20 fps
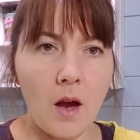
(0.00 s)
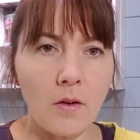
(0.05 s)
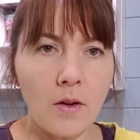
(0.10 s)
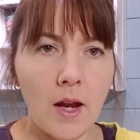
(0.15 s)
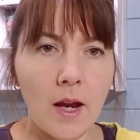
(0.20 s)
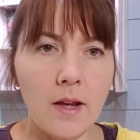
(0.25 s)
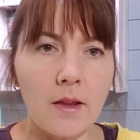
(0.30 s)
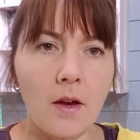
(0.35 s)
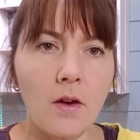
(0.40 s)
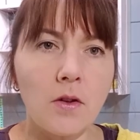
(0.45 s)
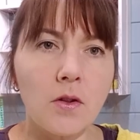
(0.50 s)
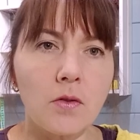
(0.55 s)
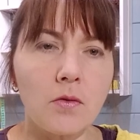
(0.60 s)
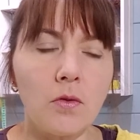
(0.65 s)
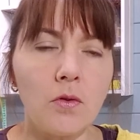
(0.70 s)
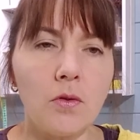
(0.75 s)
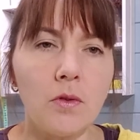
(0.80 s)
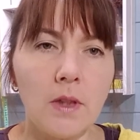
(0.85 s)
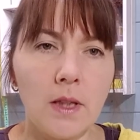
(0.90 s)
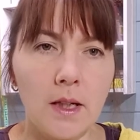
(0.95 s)
Okay, those are
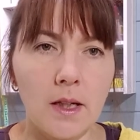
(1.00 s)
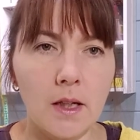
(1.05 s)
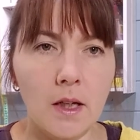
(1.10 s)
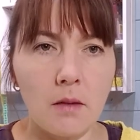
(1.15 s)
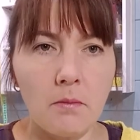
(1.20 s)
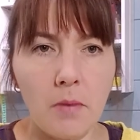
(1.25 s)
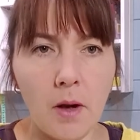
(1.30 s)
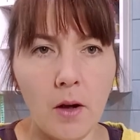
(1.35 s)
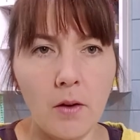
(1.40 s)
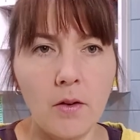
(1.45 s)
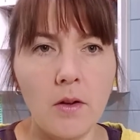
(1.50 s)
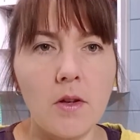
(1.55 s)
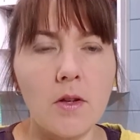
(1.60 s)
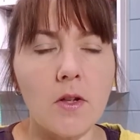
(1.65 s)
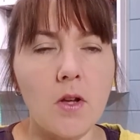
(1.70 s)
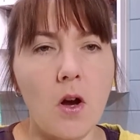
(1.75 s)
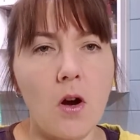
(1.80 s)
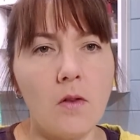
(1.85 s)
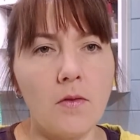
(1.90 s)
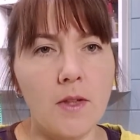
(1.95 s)
all the
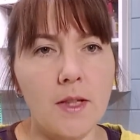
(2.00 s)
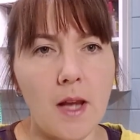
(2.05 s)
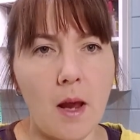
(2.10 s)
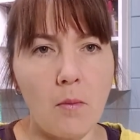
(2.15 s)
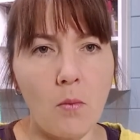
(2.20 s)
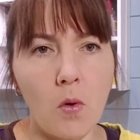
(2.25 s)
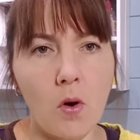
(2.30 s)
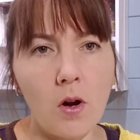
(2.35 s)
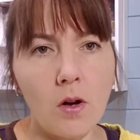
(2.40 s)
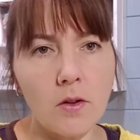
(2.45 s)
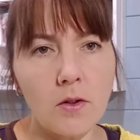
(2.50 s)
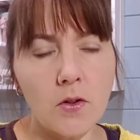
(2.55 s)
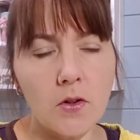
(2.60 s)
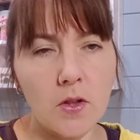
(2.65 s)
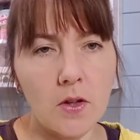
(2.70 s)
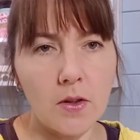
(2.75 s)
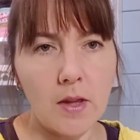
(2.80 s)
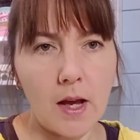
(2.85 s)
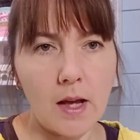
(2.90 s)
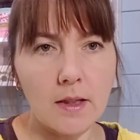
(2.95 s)
components of step one.
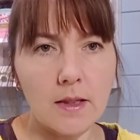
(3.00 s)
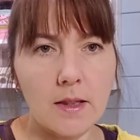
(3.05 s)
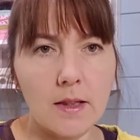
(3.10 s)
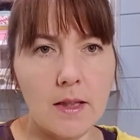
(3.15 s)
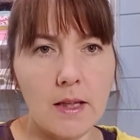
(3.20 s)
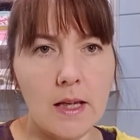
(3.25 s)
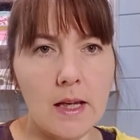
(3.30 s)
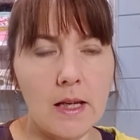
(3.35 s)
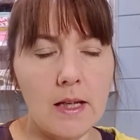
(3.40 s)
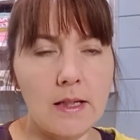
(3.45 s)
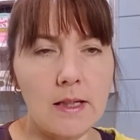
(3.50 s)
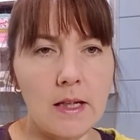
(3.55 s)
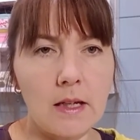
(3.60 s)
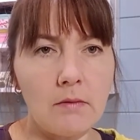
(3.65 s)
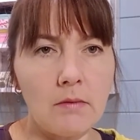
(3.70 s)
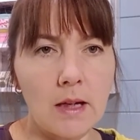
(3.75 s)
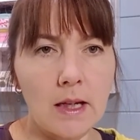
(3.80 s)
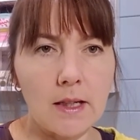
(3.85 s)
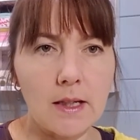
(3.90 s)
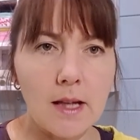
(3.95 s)
So that's the
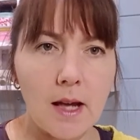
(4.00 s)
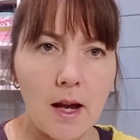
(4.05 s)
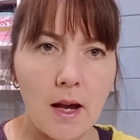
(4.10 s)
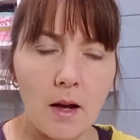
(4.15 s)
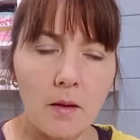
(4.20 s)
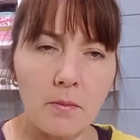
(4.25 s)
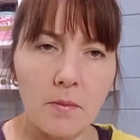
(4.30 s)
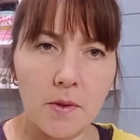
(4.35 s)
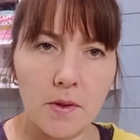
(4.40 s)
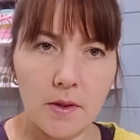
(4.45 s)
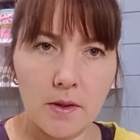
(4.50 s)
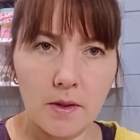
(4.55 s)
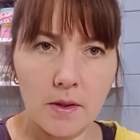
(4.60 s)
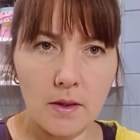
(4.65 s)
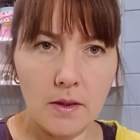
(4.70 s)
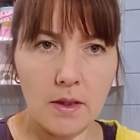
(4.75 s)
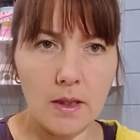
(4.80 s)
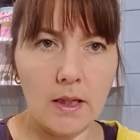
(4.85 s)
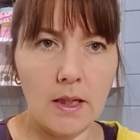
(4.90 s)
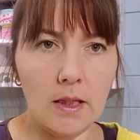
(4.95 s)
D-ring tabs,
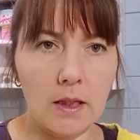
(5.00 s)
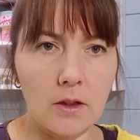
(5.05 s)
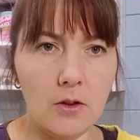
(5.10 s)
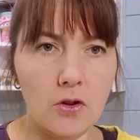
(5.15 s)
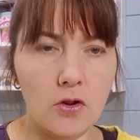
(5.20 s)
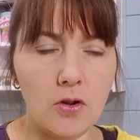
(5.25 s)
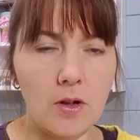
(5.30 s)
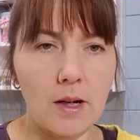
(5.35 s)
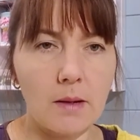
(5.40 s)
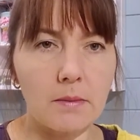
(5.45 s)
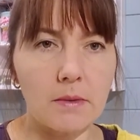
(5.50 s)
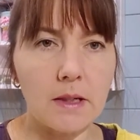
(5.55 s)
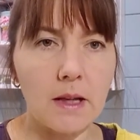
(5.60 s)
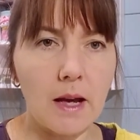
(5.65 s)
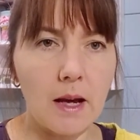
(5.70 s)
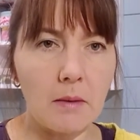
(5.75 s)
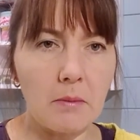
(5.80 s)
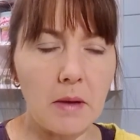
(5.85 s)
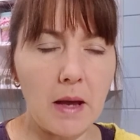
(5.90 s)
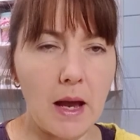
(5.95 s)
the little strap
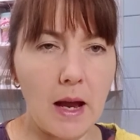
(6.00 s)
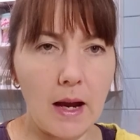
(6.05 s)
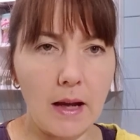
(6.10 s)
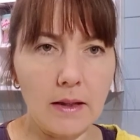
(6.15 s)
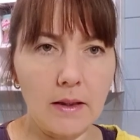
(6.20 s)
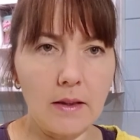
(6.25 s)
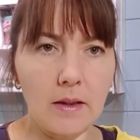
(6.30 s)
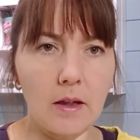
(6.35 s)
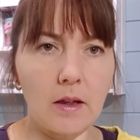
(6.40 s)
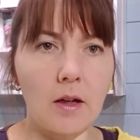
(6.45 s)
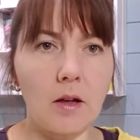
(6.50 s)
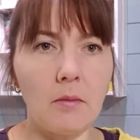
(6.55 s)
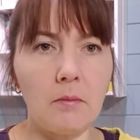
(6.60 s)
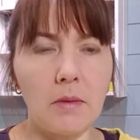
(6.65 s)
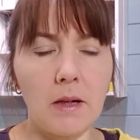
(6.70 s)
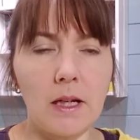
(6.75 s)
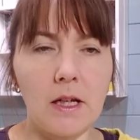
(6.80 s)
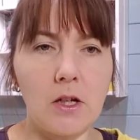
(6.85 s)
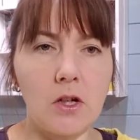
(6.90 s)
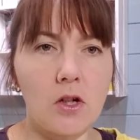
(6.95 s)
tab, and the
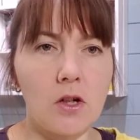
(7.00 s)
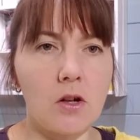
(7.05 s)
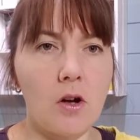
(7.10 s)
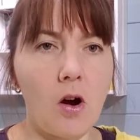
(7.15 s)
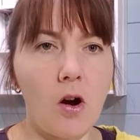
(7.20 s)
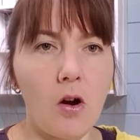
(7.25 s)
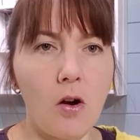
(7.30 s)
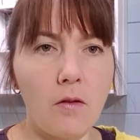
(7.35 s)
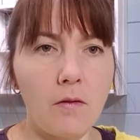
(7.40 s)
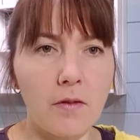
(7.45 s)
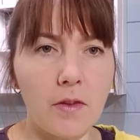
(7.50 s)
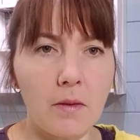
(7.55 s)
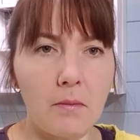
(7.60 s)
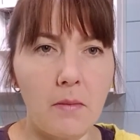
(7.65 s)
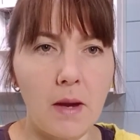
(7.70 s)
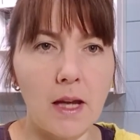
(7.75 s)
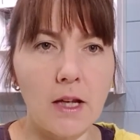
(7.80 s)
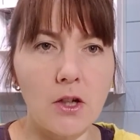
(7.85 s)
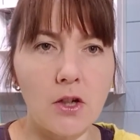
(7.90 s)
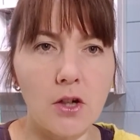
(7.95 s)
completion of the
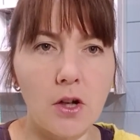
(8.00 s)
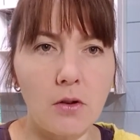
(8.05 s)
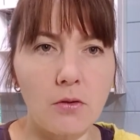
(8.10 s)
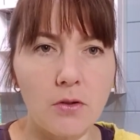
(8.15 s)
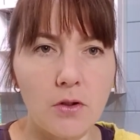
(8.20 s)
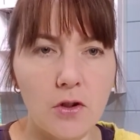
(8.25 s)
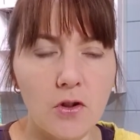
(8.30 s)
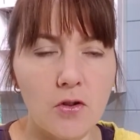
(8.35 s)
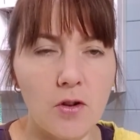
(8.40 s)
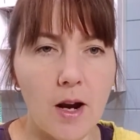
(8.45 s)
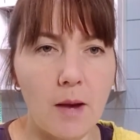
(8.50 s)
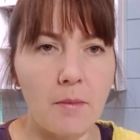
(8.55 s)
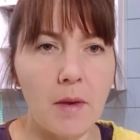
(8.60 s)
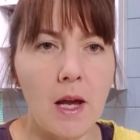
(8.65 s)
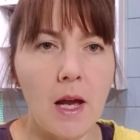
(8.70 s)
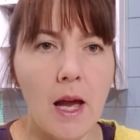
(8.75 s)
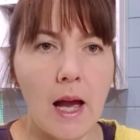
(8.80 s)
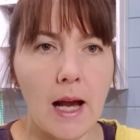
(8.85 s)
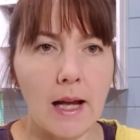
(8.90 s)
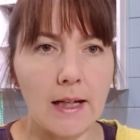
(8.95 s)
main shoulder strap.
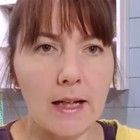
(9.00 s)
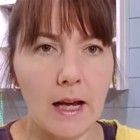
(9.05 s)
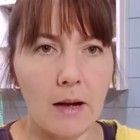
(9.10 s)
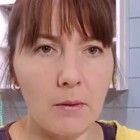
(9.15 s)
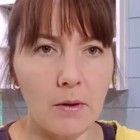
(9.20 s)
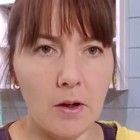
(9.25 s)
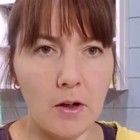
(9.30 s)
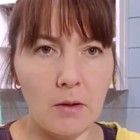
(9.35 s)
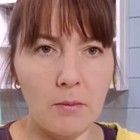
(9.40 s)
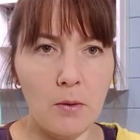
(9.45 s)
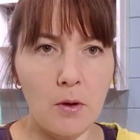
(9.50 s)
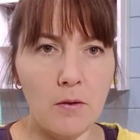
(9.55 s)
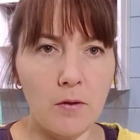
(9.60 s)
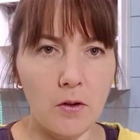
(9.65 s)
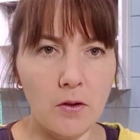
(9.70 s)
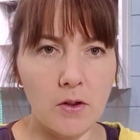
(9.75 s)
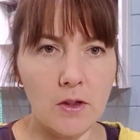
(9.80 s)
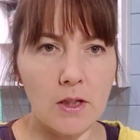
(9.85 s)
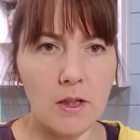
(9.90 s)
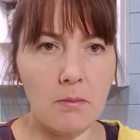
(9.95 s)
And now we're going to move
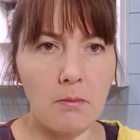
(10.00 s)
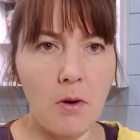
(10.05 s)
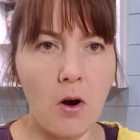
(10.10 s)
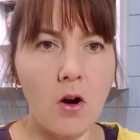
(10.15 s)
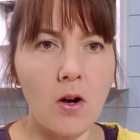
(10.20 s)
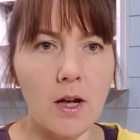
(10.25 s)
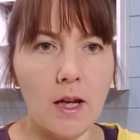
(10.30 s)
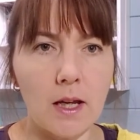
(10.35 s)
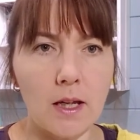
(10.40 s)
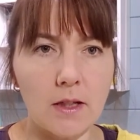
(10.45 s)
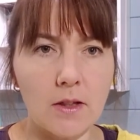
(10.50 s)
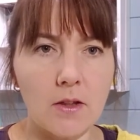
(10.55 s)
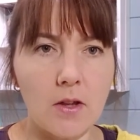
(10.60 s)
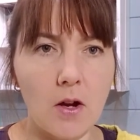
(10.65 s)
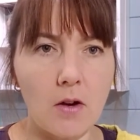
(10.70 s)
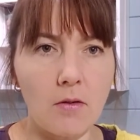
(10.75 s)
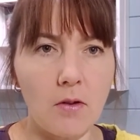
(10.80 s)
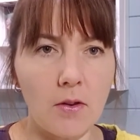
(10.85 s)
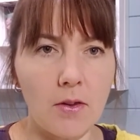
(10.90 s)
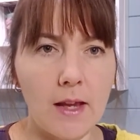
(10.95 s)
on to the pockets
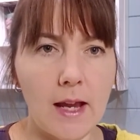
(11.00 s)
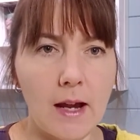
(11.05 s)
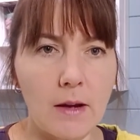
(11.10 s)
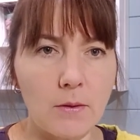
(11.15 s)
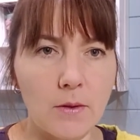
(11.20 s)
that are on the